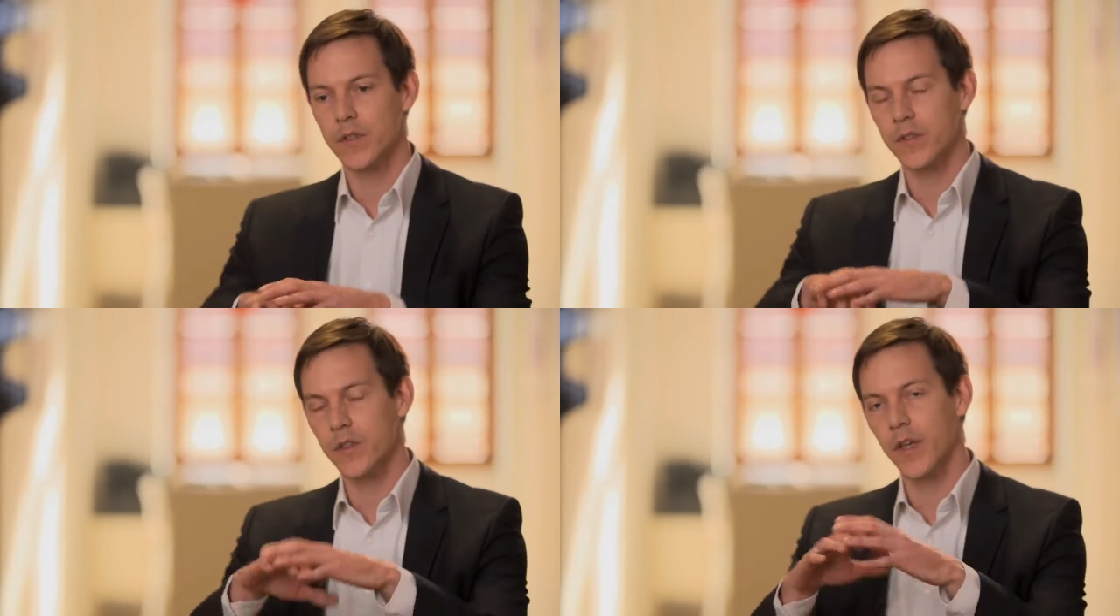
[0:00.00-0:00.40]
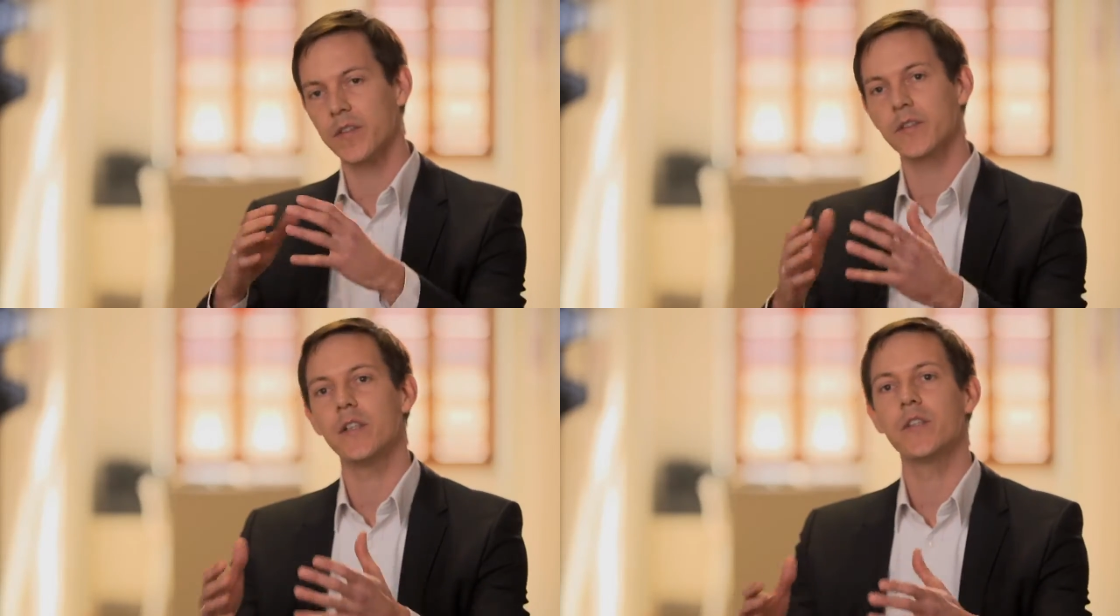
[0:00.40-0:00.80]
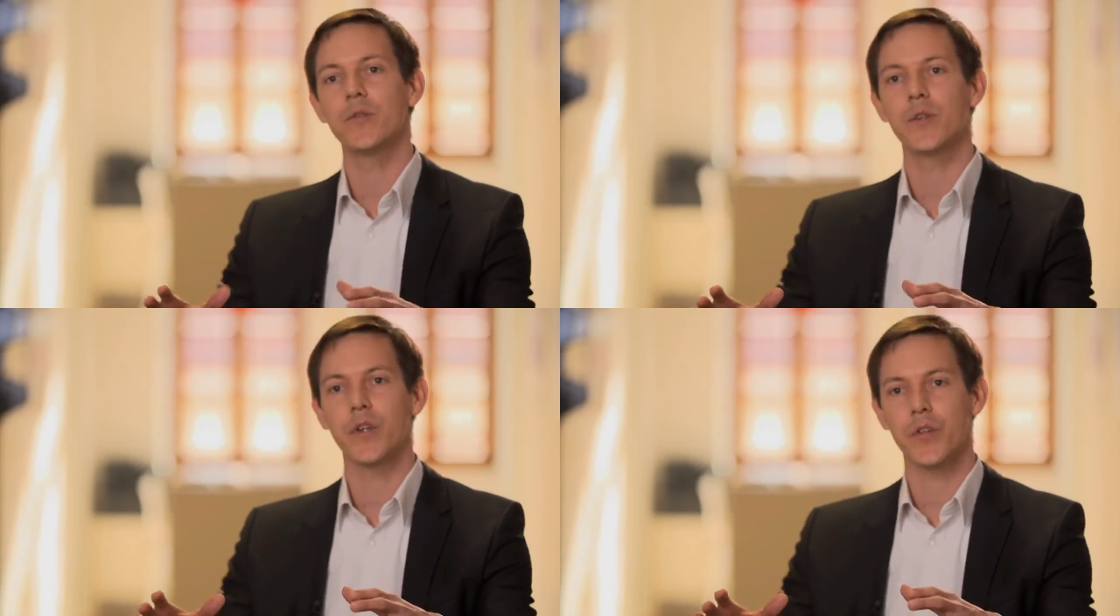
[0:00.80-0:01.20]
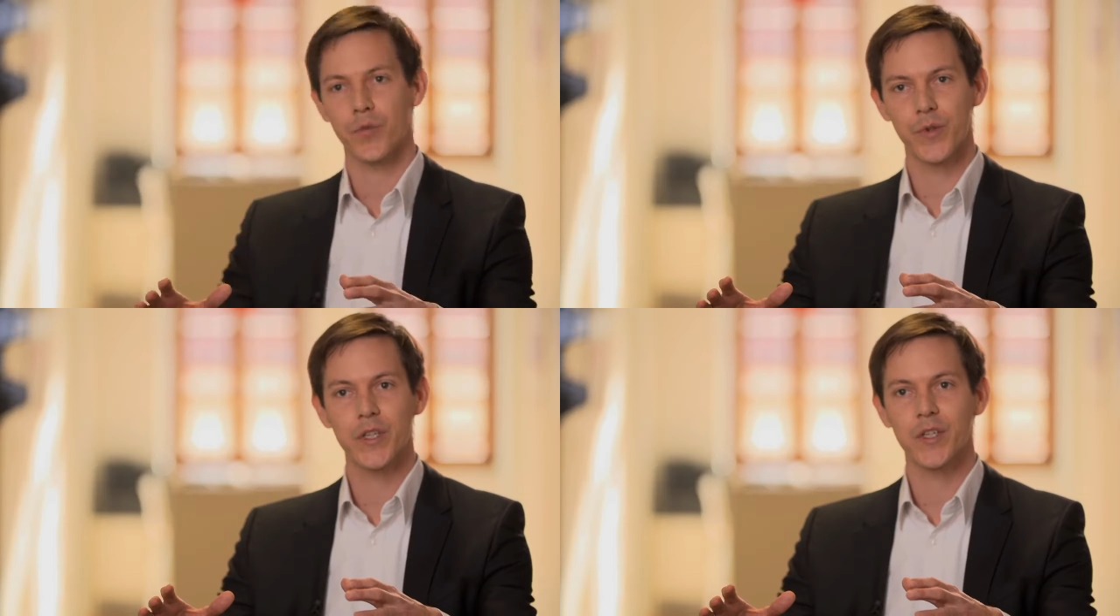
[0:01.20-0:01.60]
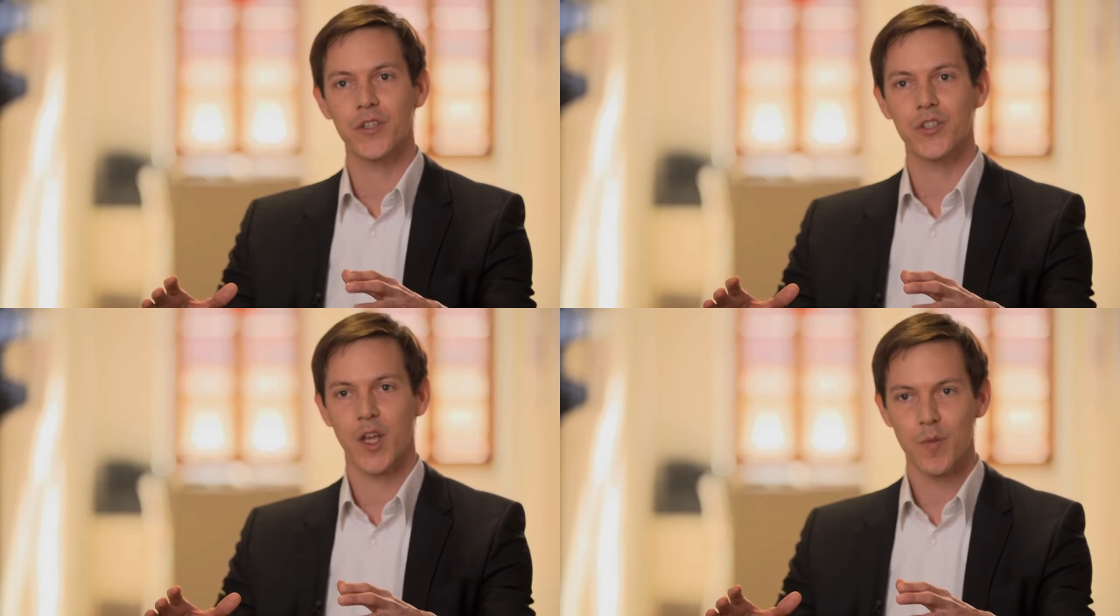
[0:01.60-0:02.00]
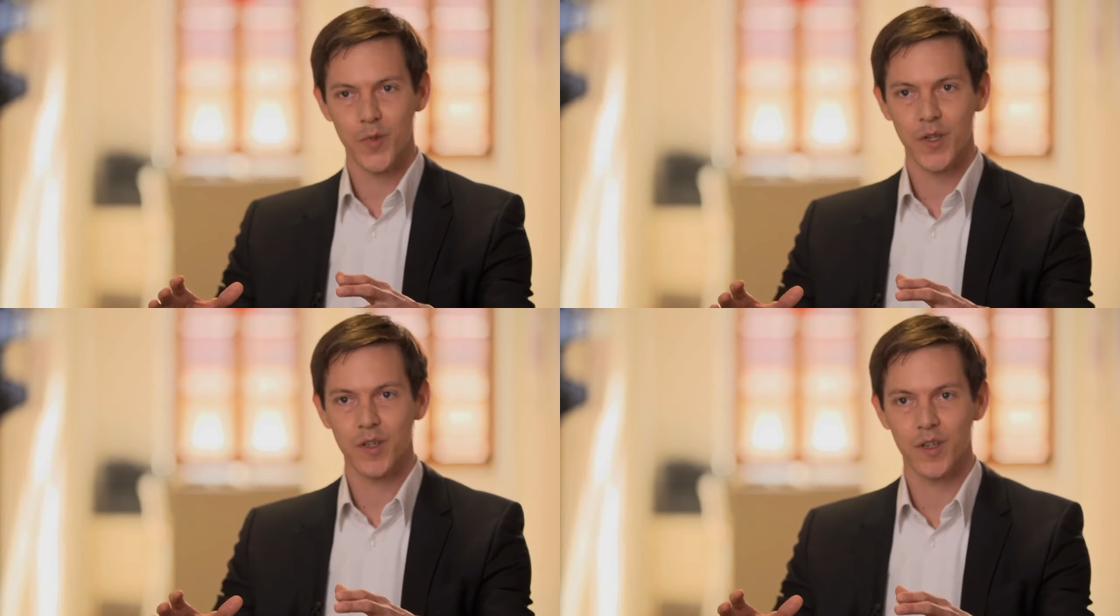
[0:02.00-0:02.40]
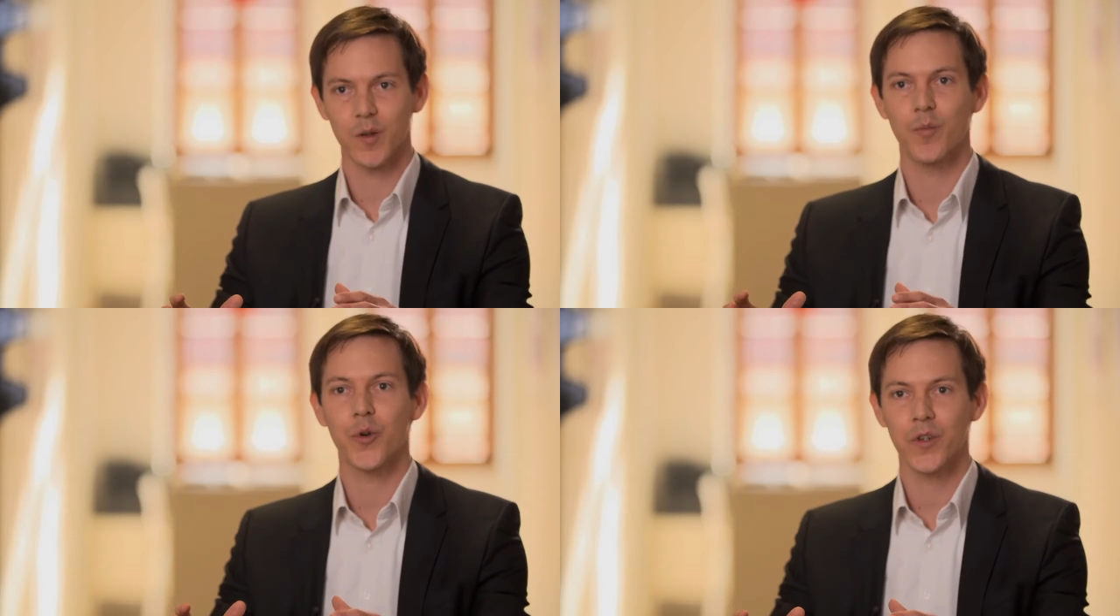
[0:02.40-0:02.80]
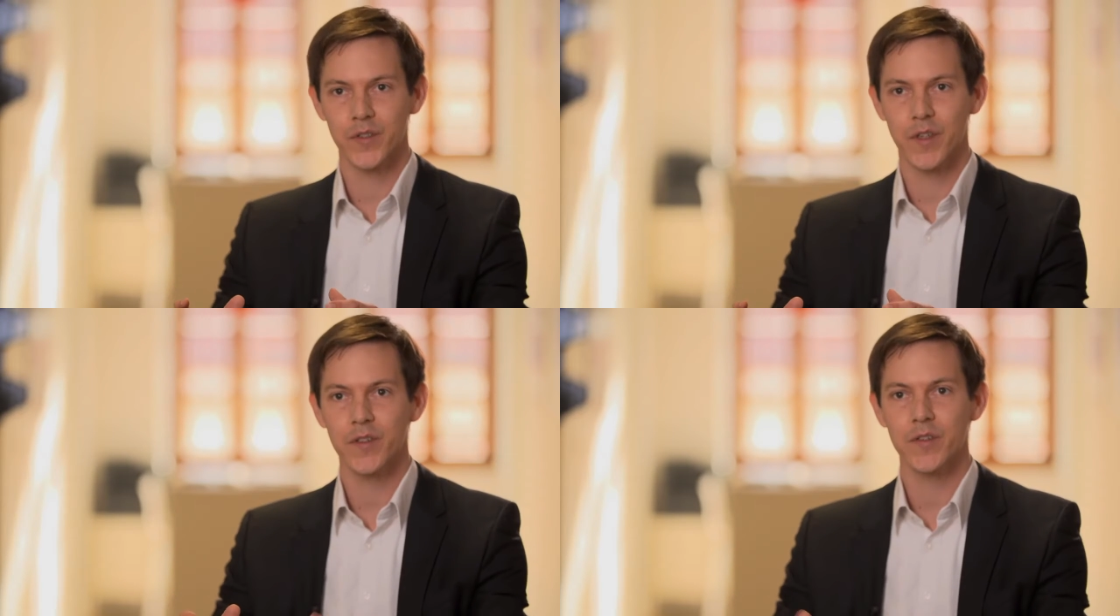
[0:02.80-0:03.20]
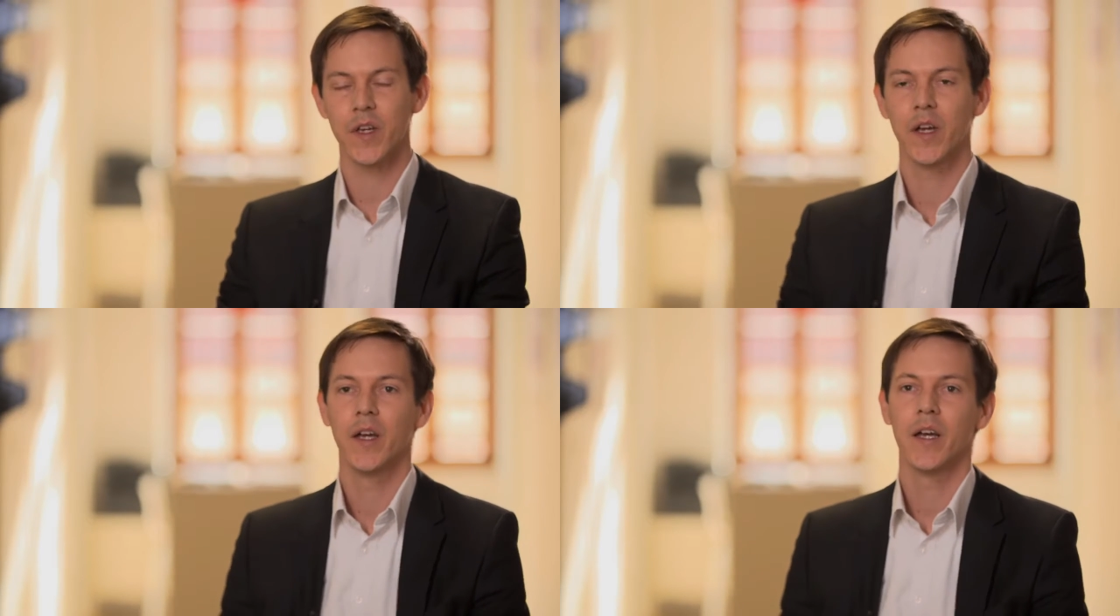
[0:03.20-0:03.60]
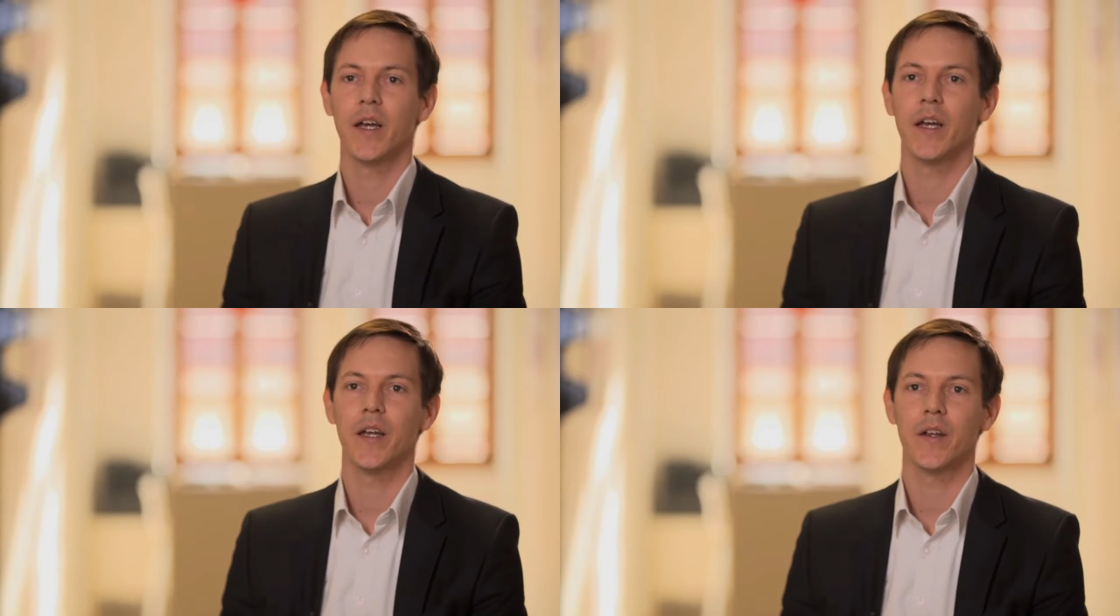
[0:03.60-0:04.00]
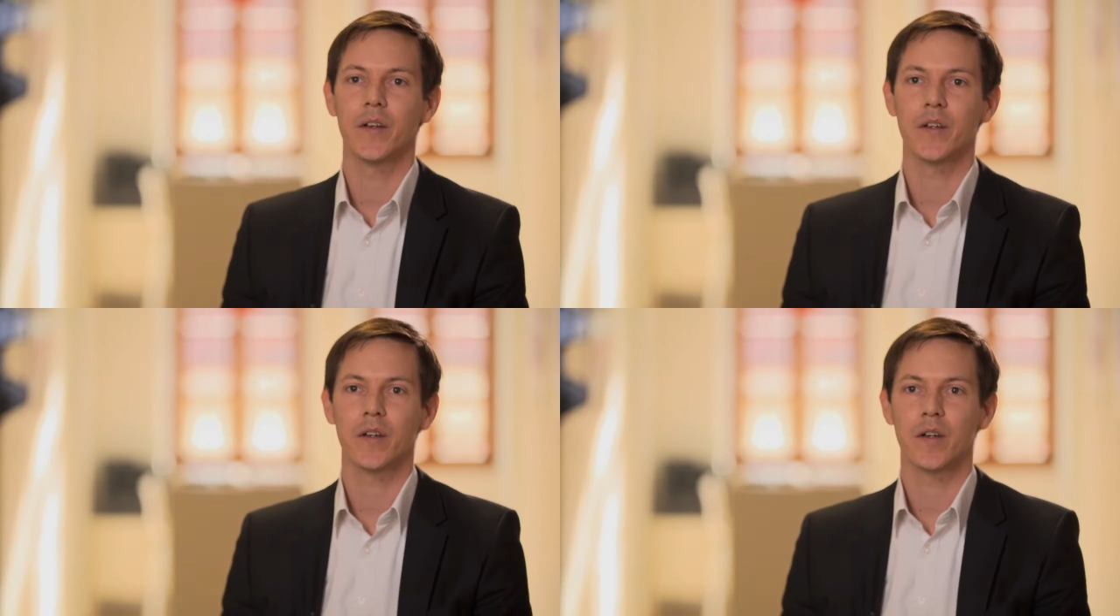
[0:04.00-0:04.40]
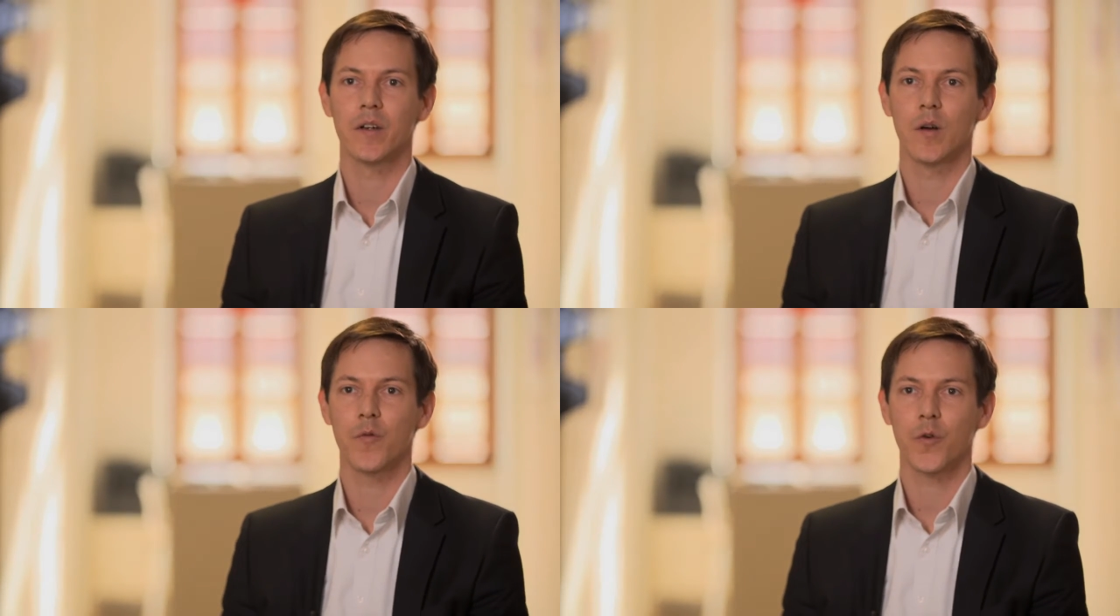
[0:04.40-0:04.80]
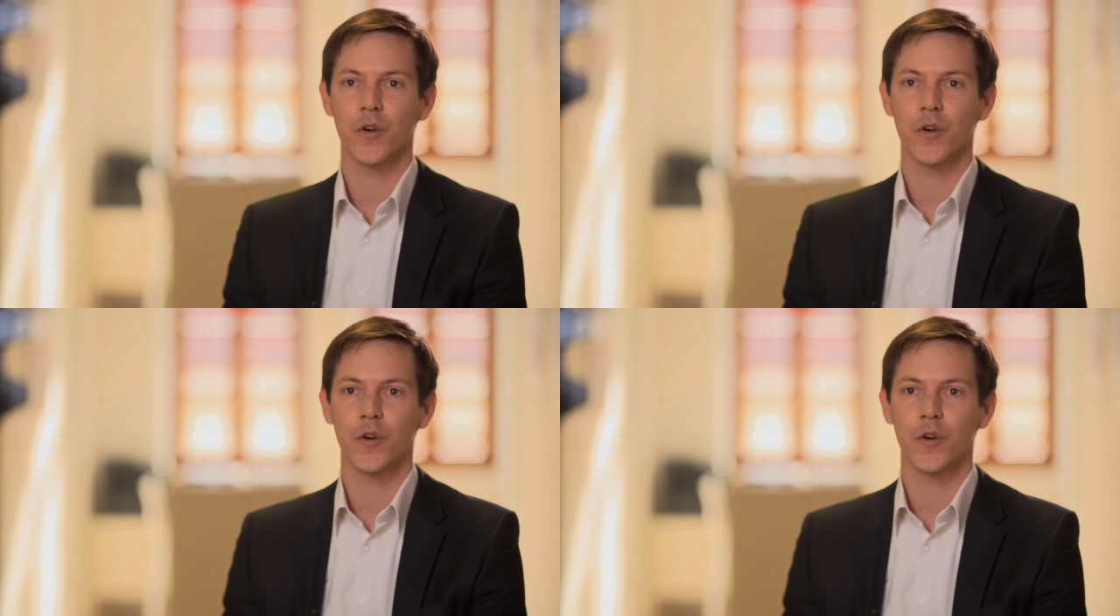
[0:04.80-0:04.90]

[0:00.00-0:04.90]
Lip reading: does the textile do in a 3D shaping process? And of